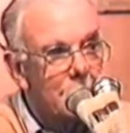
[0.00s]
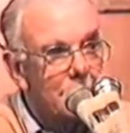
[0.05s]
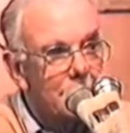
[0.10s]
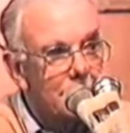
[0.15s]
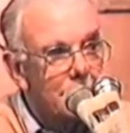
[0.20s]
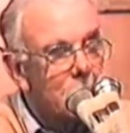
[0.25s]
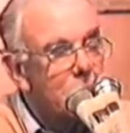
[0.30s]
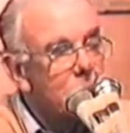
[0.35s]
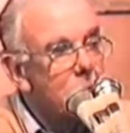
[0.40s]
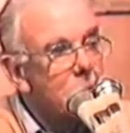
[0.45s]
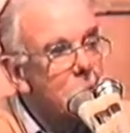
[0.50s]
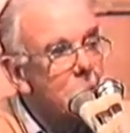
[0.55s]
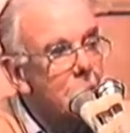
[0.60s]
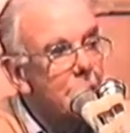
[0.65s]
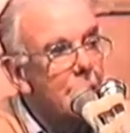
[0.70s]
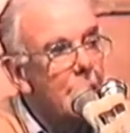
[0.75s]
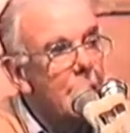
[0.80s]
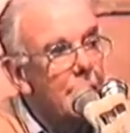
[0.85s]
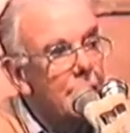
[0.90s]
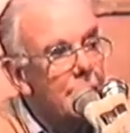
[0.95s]

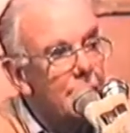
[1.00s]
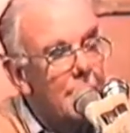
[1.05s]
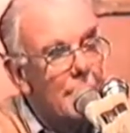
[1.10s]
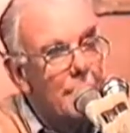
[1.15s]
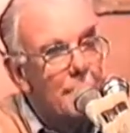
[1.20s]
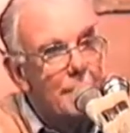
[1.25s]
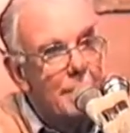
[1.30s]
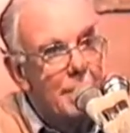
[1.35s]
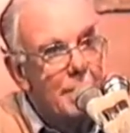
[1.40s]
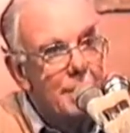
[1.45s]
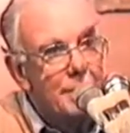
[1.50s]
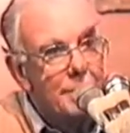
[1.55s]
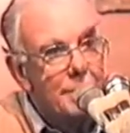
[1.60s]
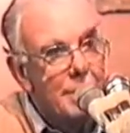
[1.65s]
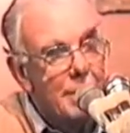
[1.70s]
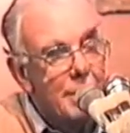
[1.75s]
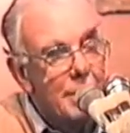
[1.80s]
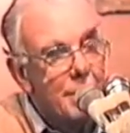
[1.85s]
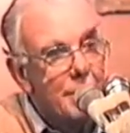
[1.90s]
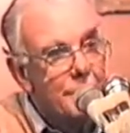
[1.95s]
The English company, they
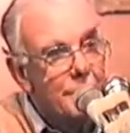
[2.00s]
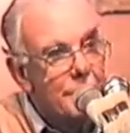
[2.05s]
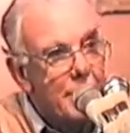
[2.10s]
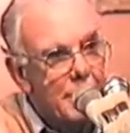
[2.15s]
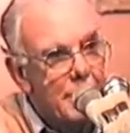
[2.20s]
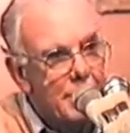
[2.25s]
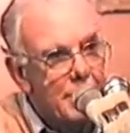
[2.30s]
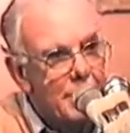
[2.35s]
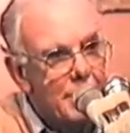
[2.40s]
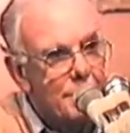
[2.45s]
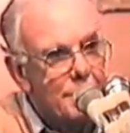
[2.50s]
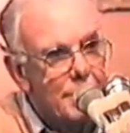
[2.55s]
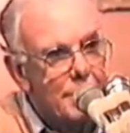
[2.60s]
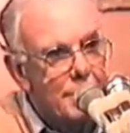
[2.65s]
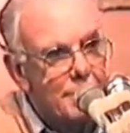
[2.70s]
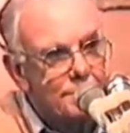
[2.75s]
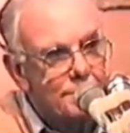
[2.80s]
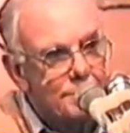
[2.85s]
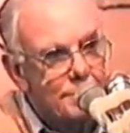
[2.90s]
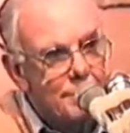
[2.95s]
had an Australian company.
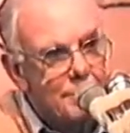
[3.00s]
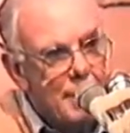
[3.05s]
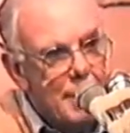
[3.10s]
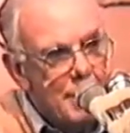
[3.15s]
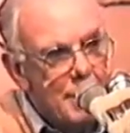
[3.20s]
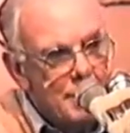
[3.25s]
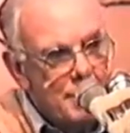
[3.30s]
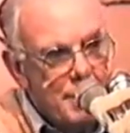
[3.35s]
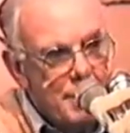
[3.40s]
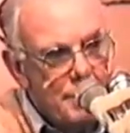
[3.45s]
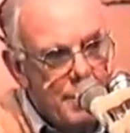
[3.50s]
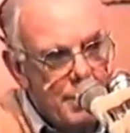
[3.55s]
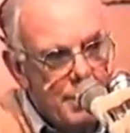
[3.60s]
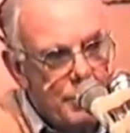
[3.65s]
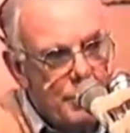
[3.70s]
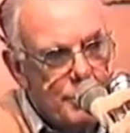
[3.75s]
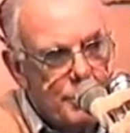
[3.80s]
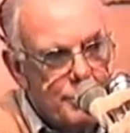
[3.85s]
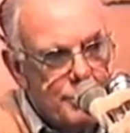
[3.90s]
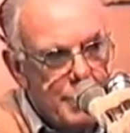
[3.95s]
They made
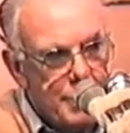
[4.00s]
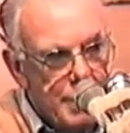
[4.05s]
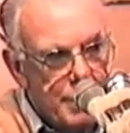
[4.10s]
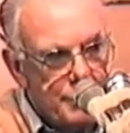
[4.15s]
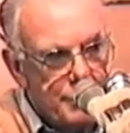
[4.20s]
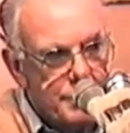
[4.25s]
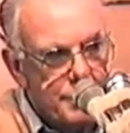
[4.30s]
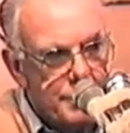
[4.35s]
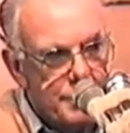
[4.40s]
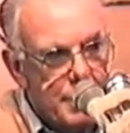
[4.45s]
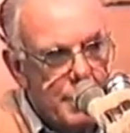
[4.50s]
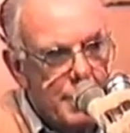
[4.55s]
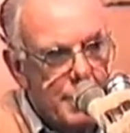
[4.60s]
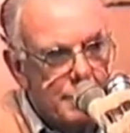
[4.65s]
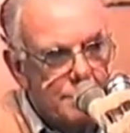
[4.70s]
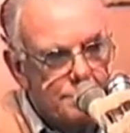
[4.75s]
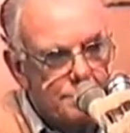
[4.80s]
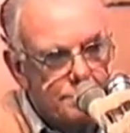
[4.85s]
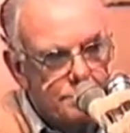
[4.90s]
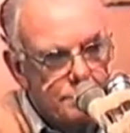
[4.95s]
horse trailers and the like.
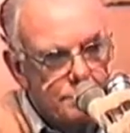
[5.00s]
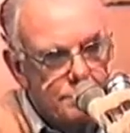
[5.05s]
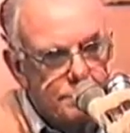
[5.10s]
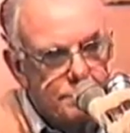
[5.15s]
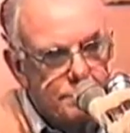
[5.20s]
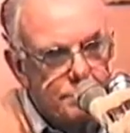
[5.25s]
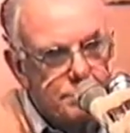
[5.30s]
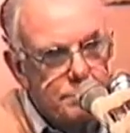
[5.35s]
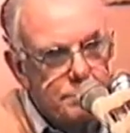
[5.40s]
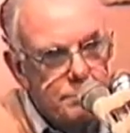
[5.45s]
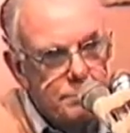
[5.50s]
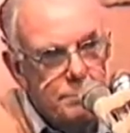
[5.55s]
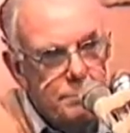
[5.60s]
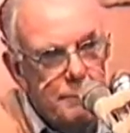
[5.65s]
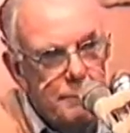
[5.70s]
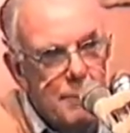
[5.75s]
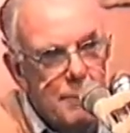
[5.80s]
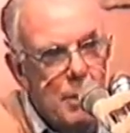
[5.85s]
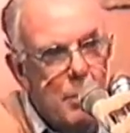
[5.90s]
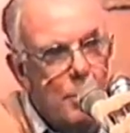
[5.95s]

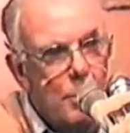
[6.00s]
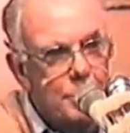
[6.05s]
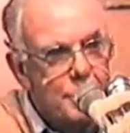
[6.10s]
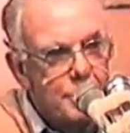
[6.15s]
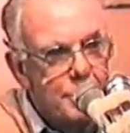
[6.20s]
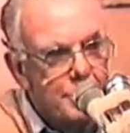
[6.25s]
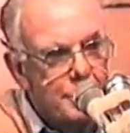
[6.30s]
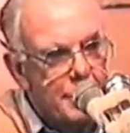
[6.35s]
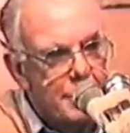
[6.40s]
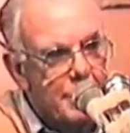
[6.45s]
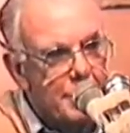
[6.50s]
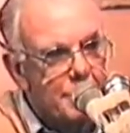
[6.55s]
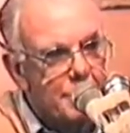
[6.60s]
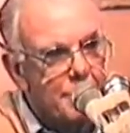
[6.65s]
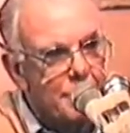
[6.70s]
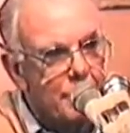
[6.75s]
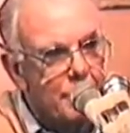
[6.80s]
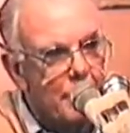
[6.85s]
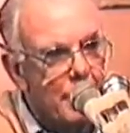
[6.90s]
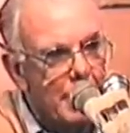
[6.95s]
Horses are things with
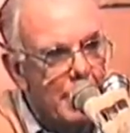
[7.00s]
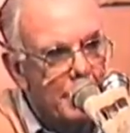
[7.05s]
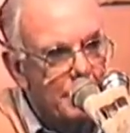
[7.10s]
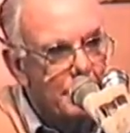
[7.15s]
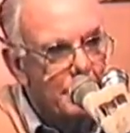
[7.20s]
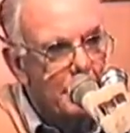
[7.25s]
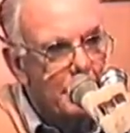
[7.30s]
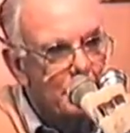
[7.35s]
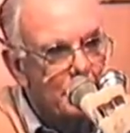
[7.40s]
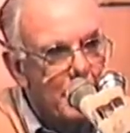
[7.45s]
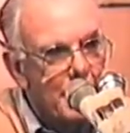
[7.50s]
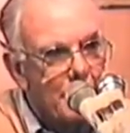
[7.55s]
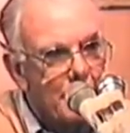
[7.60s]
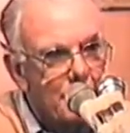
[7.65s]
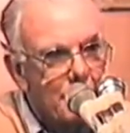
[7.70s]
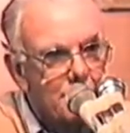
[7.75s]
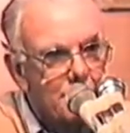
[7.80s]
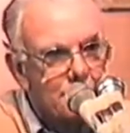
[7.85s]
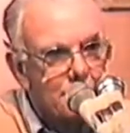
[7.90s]
4 legs with no brakes.